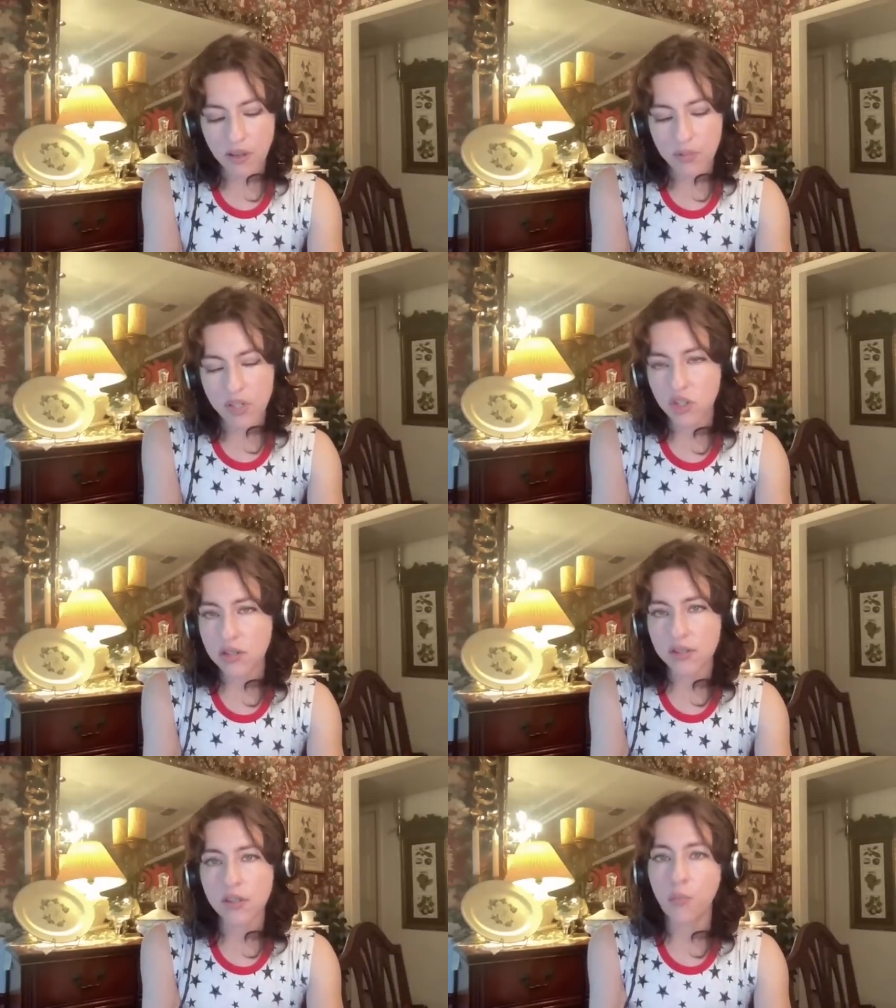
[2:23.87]
a petition
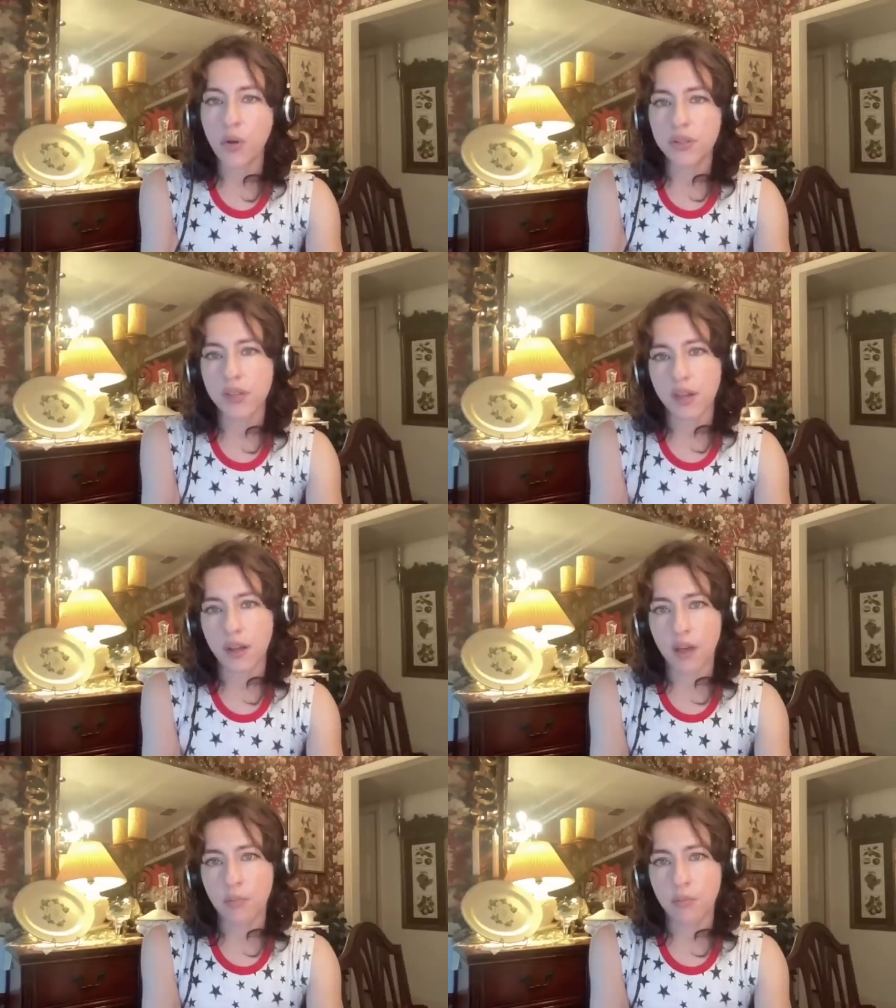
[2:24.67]
that someone set
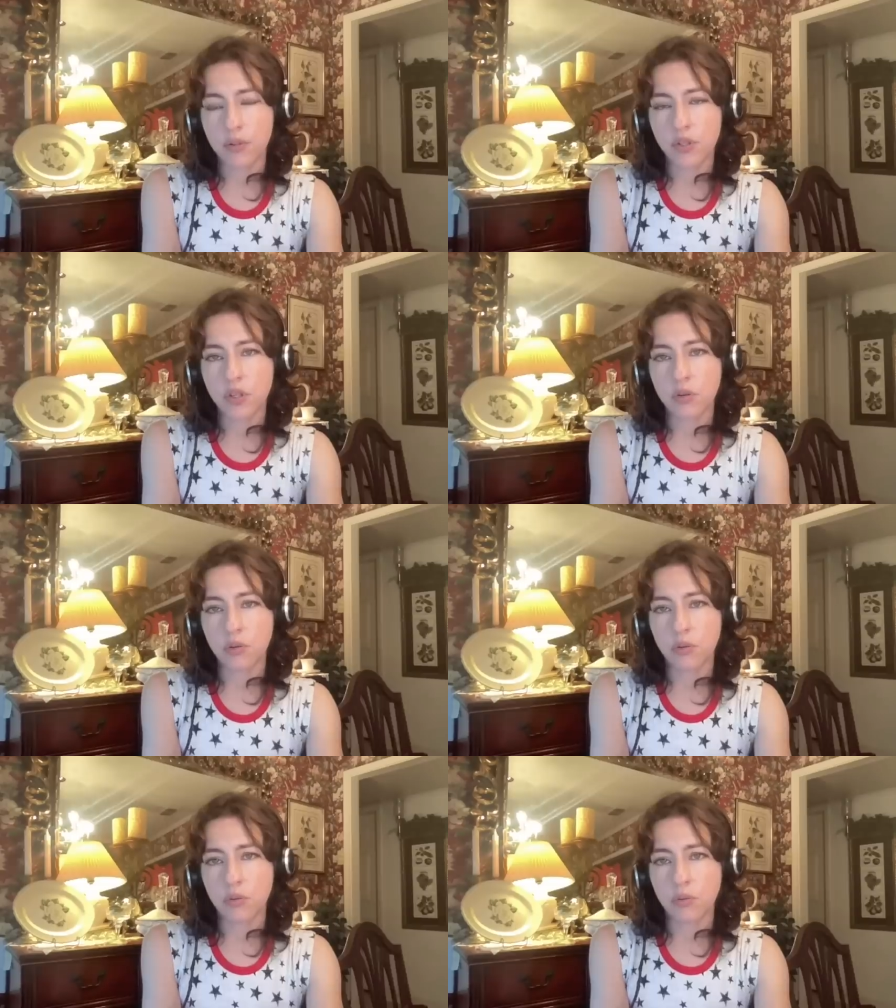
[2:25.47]
up
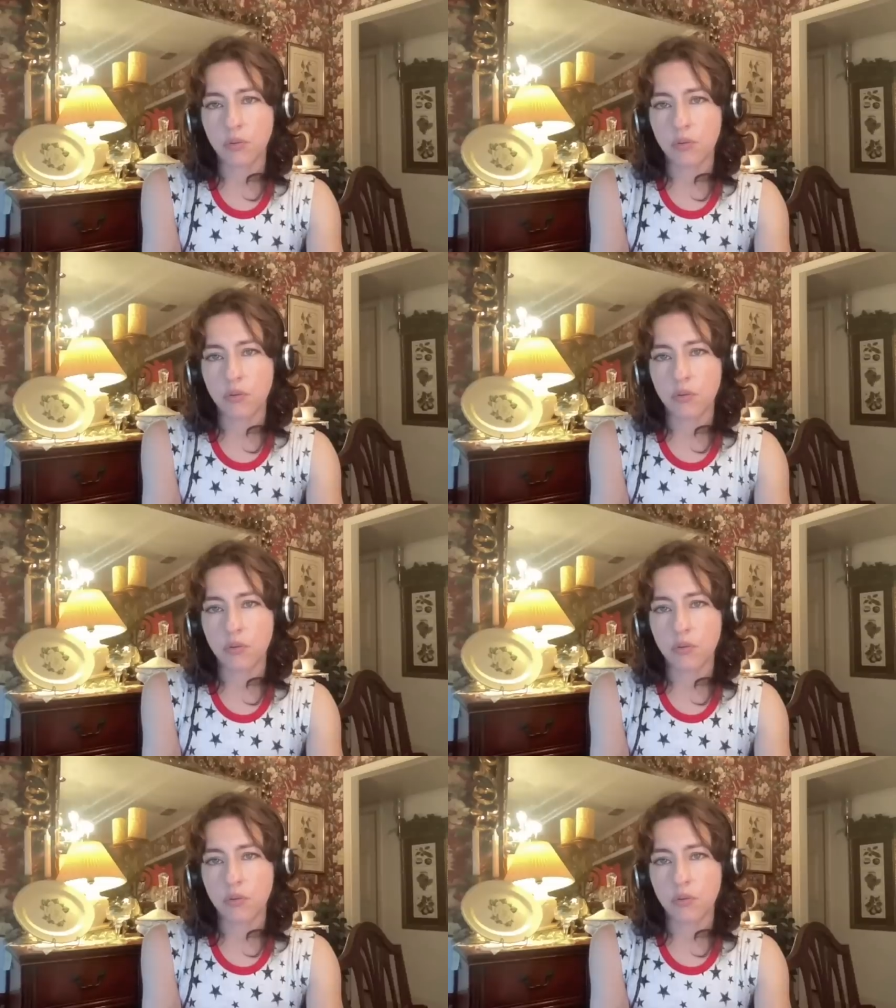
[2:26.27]
to